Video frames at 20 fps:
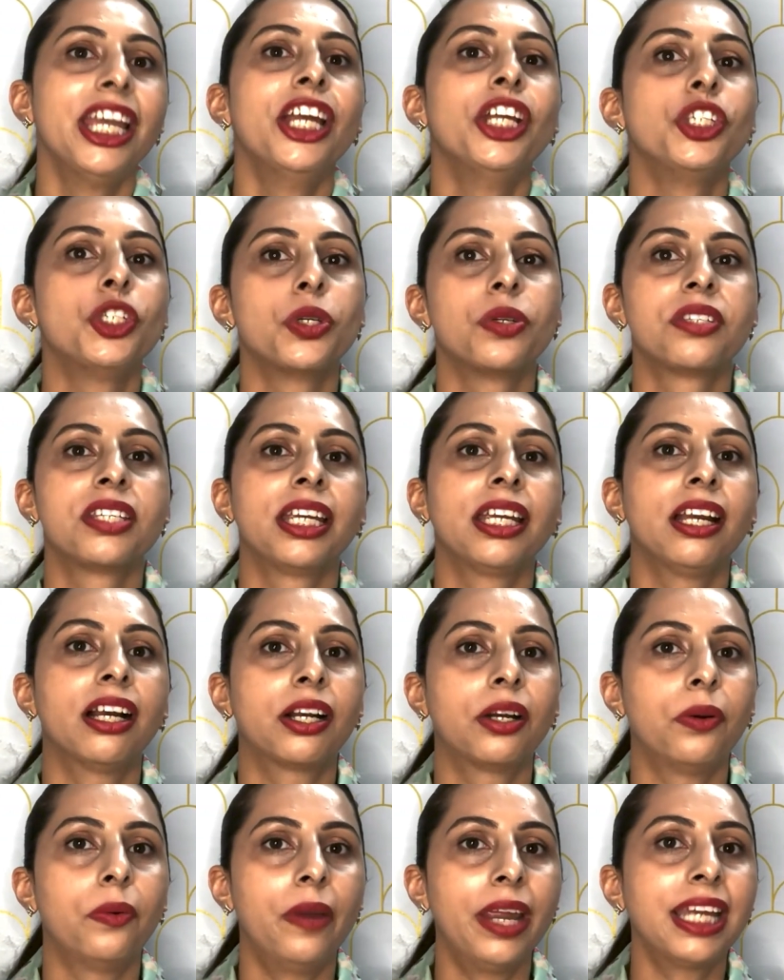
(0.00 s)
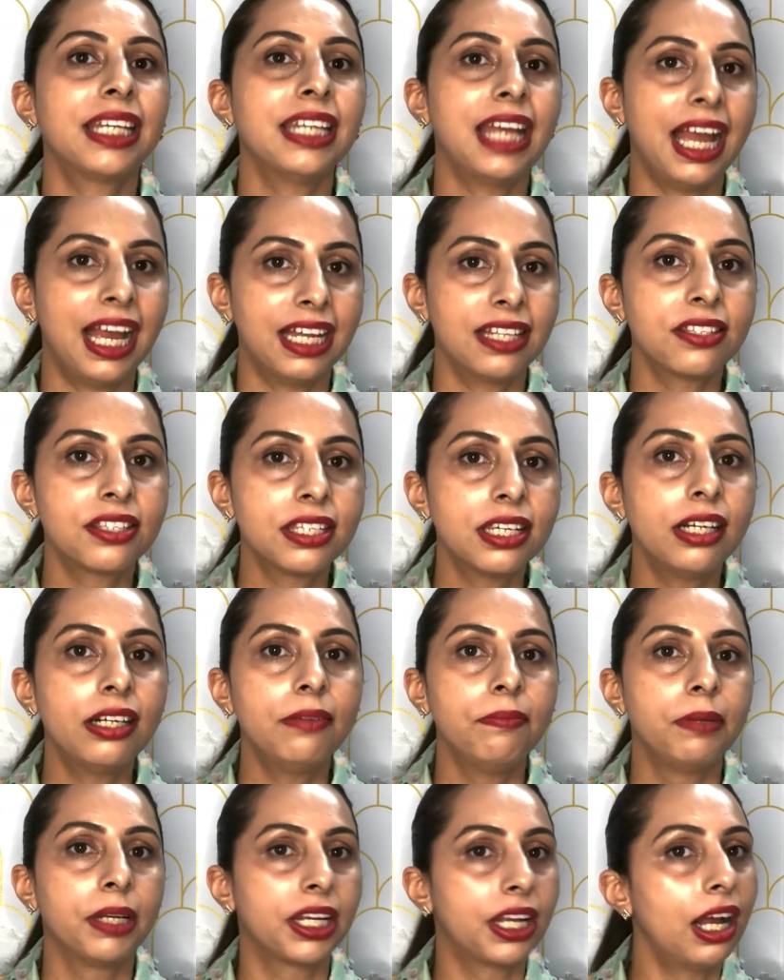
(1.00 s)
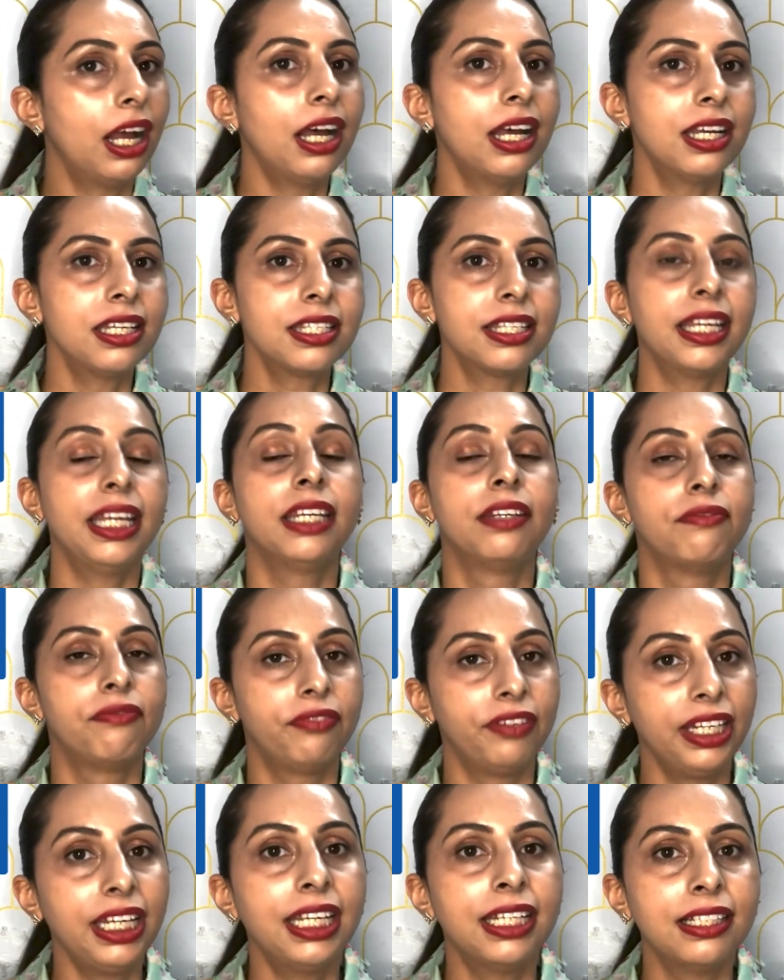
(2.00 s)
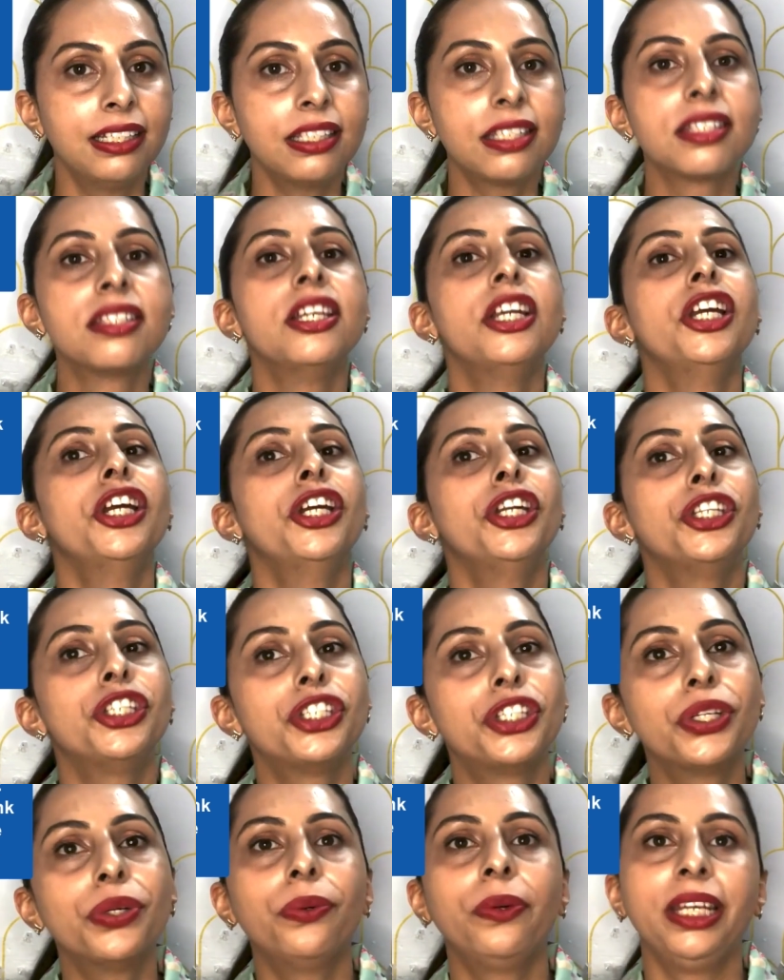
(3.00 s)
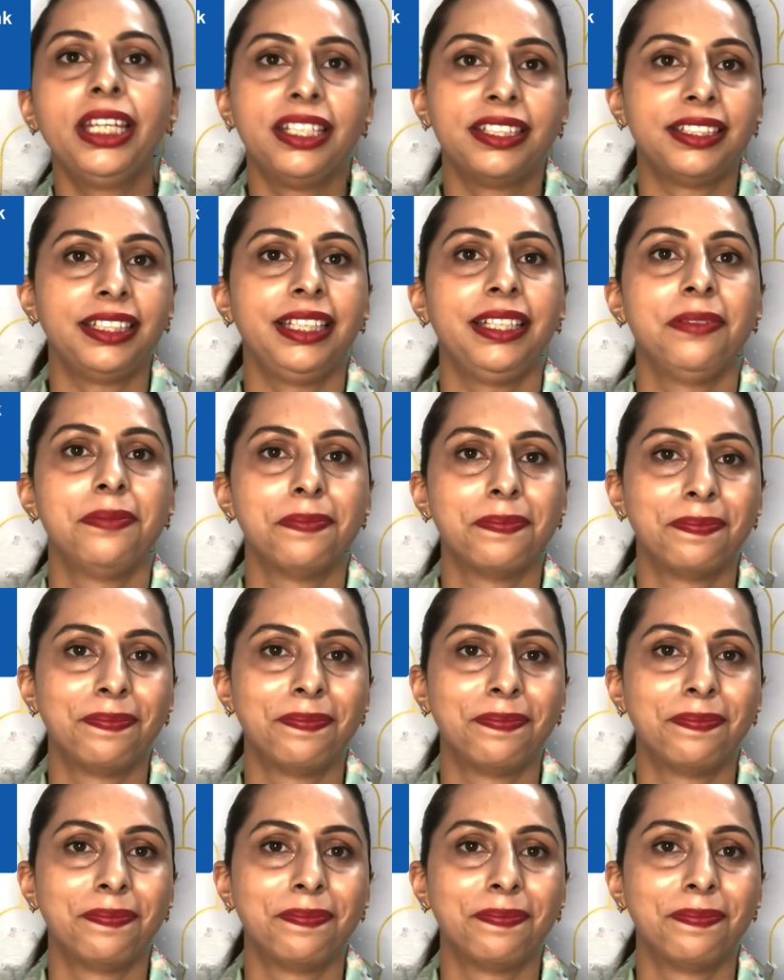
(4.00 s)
Choosing a correct answer because it feels too easy.